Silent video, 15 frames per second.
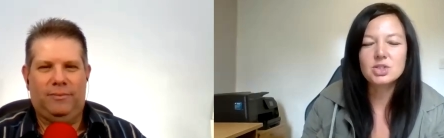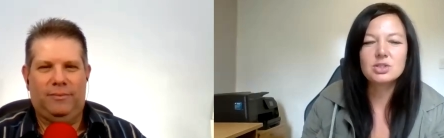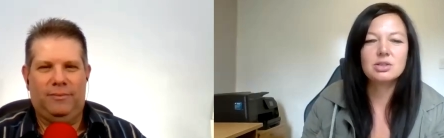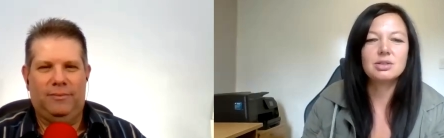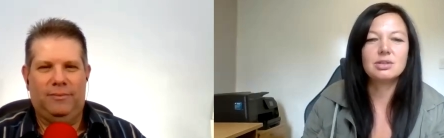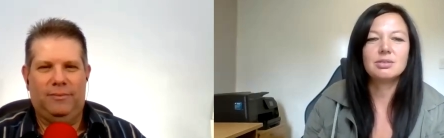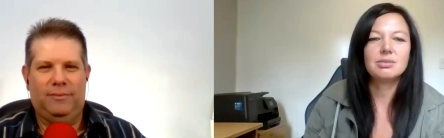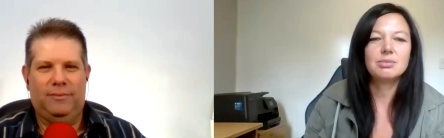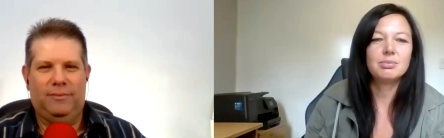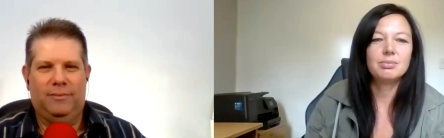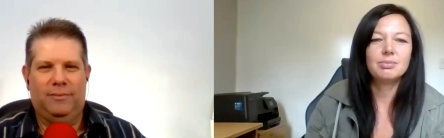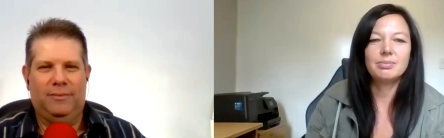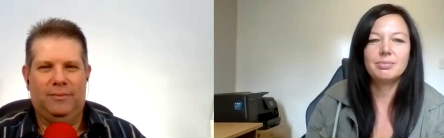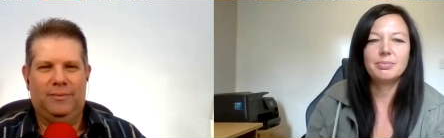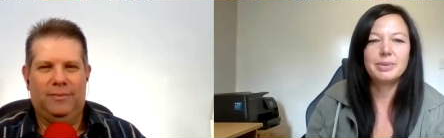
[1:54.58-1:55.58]
Speaker 1: to do
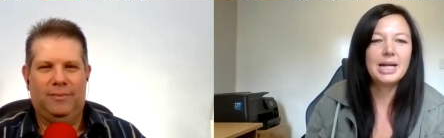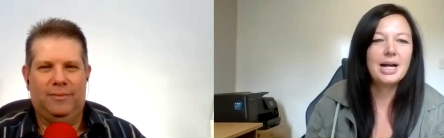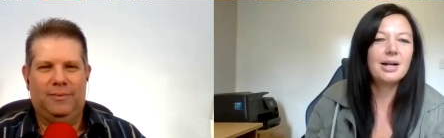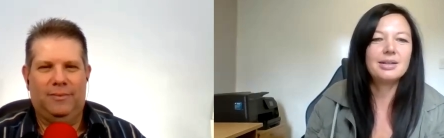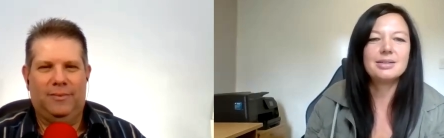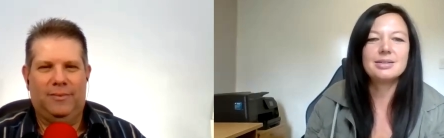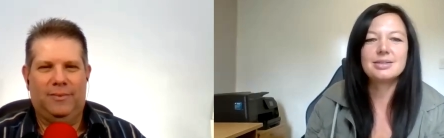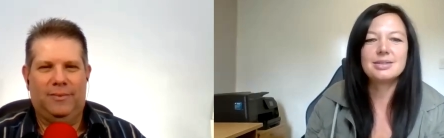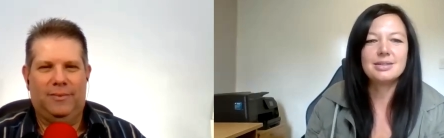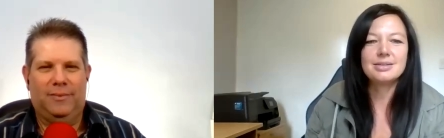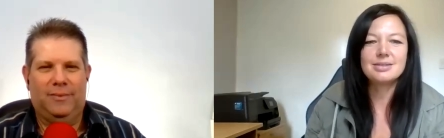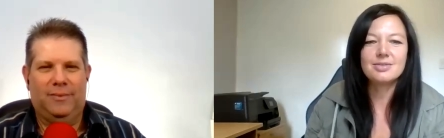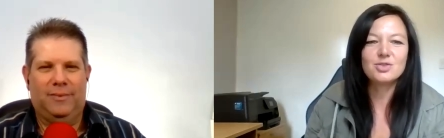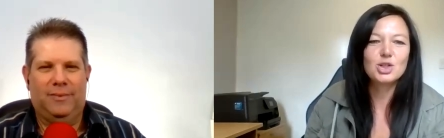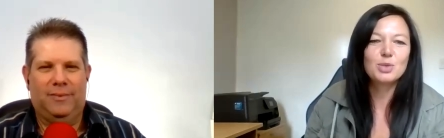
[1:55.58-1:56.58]
behind the
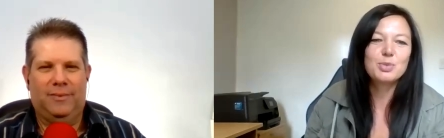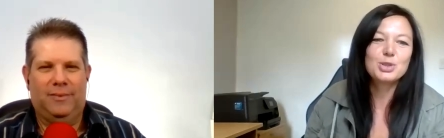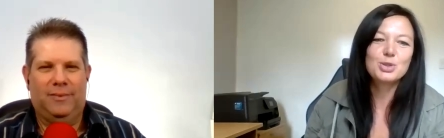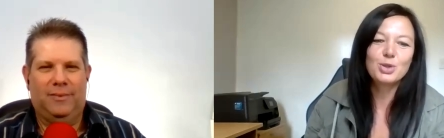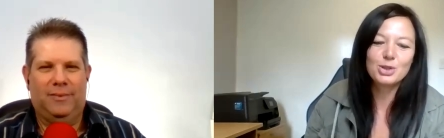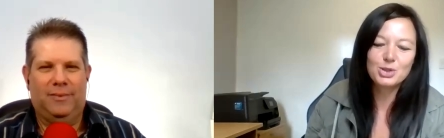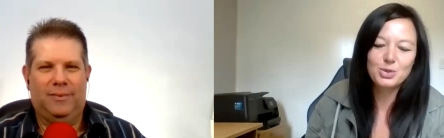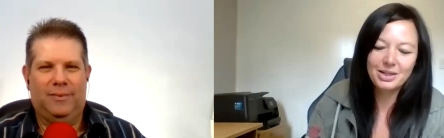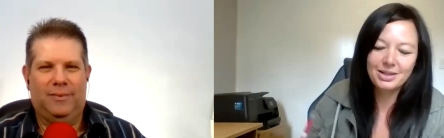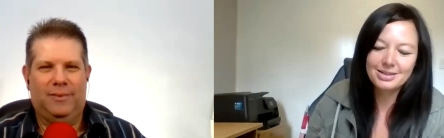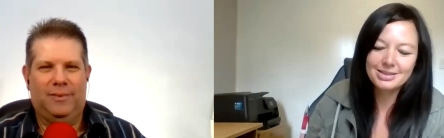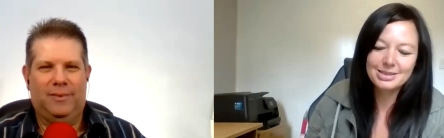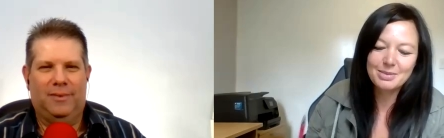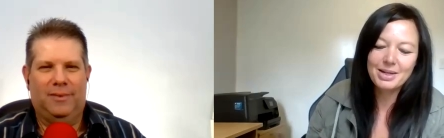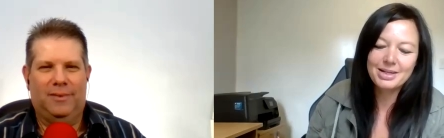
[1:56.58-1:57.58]
scenes? If Jim is not doing
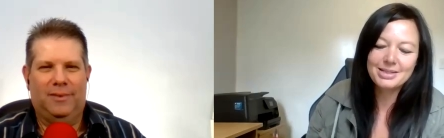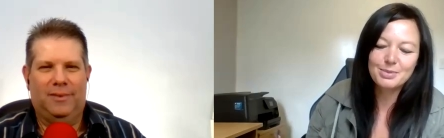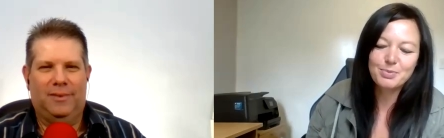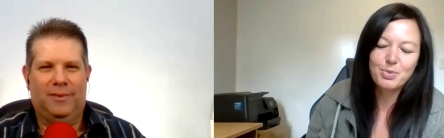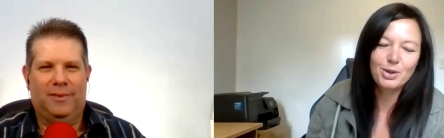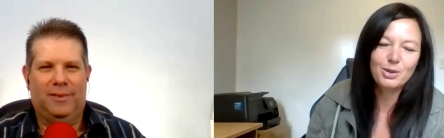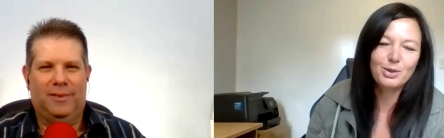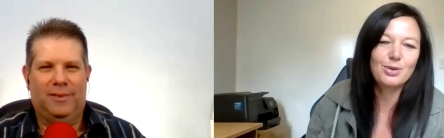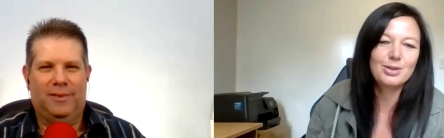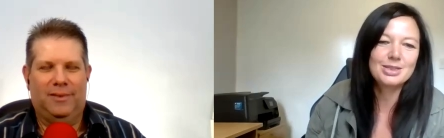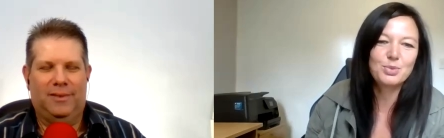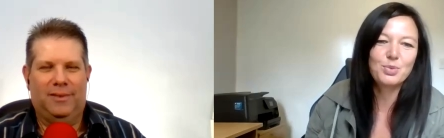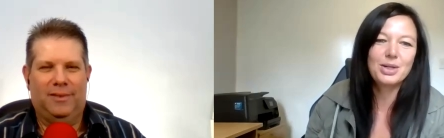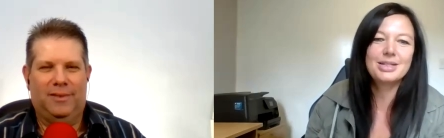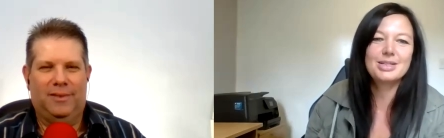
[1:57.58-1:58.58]
his amazing
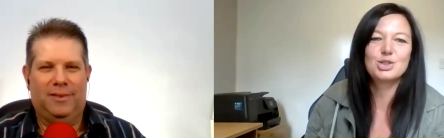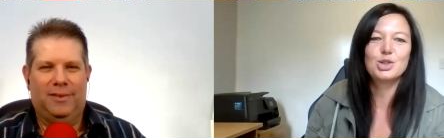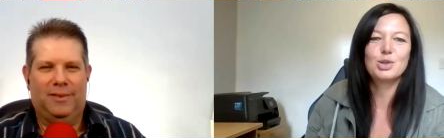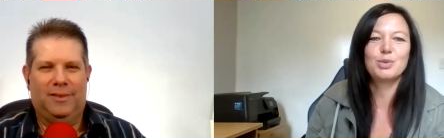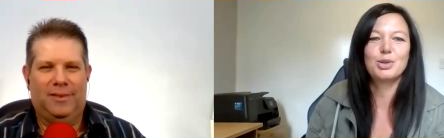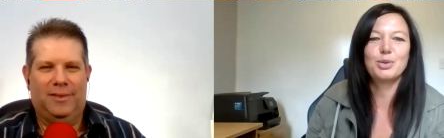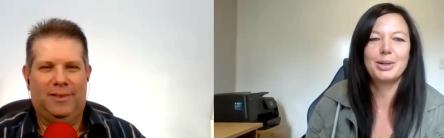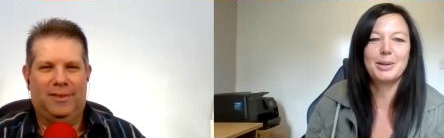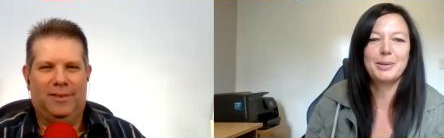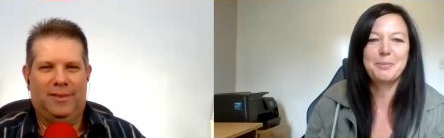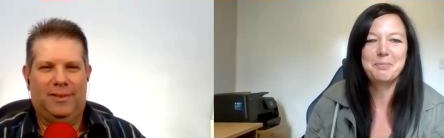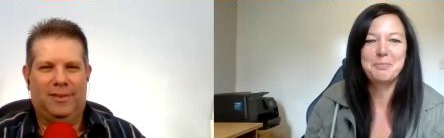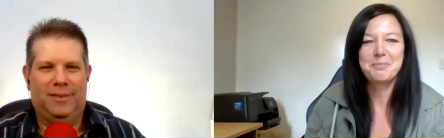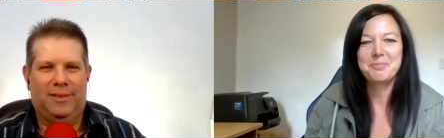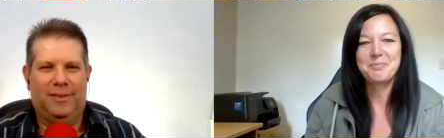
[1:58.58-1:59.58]
podcast, what is Jim
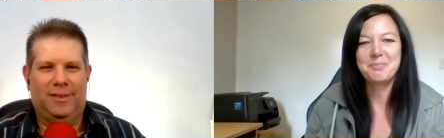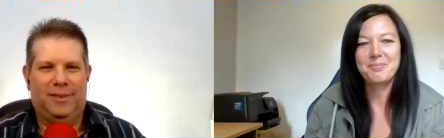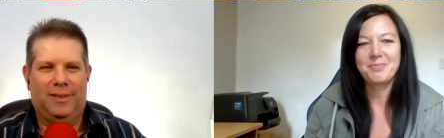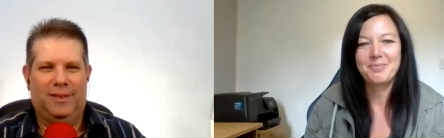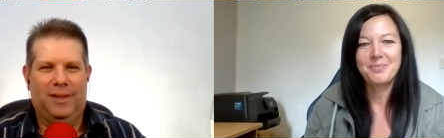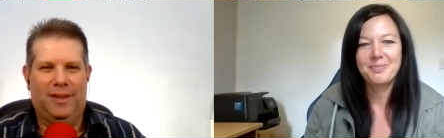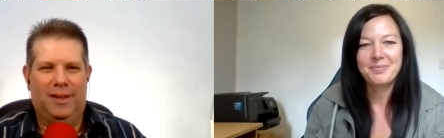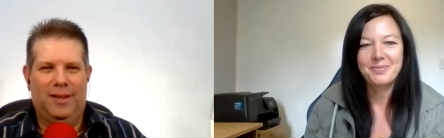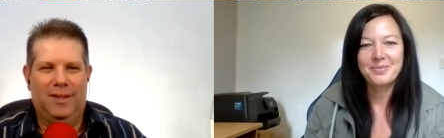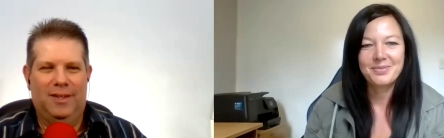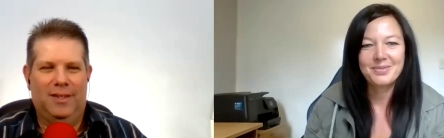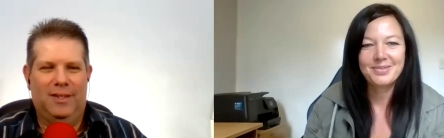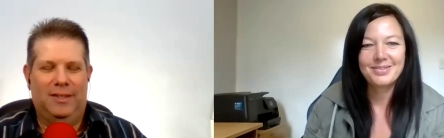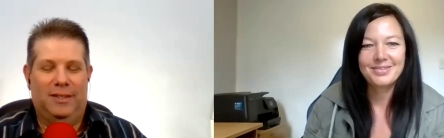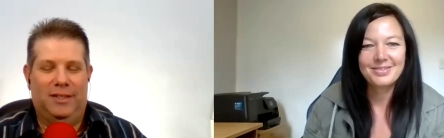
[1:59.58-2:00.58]
doing?
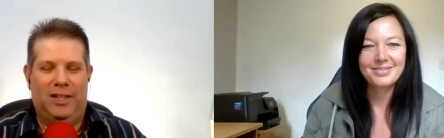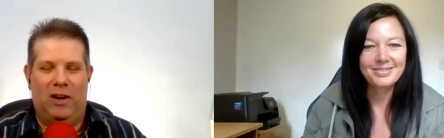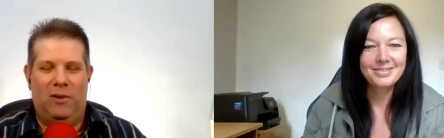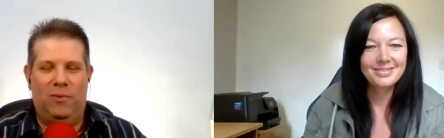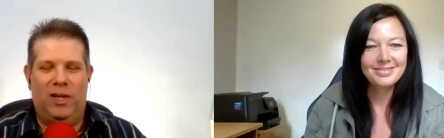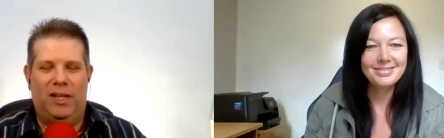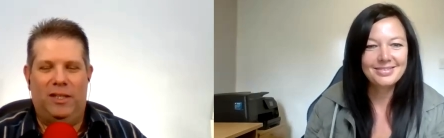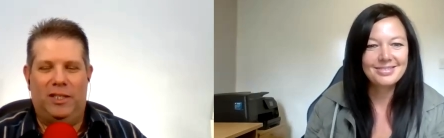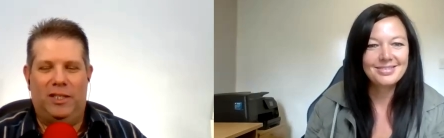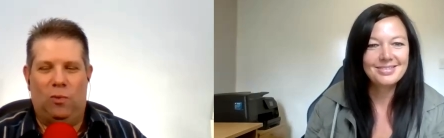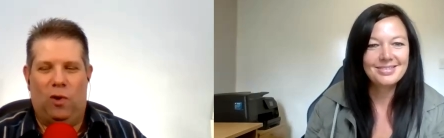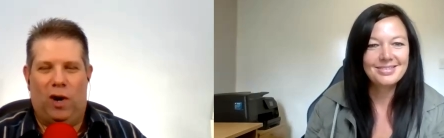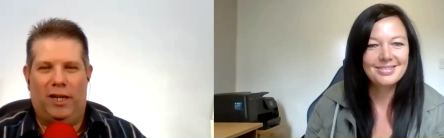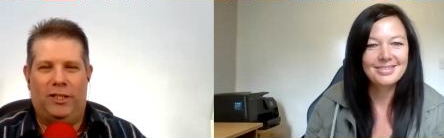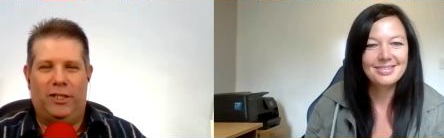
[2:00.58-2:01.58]
Speaker 2: Jim is
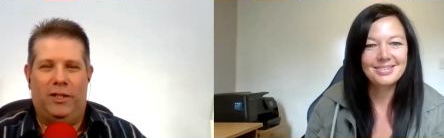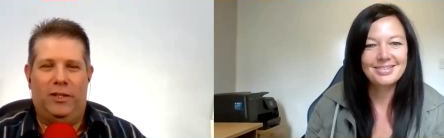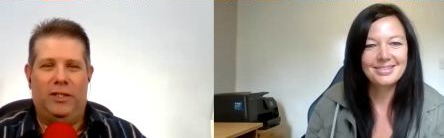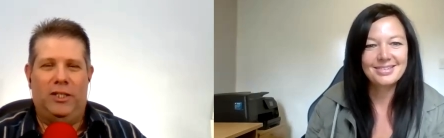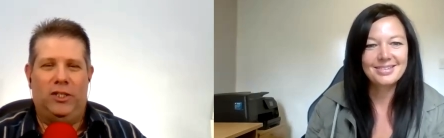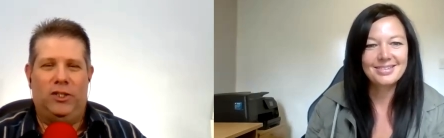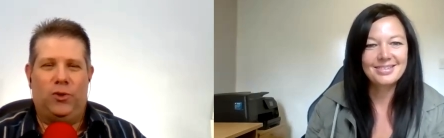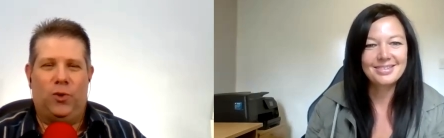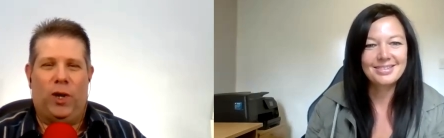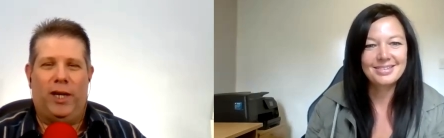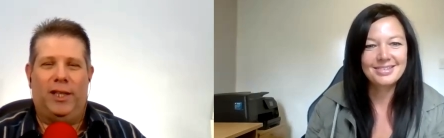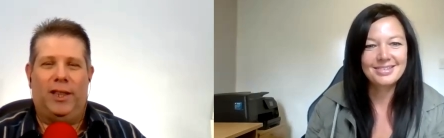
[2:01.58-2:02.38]
watching the Detroit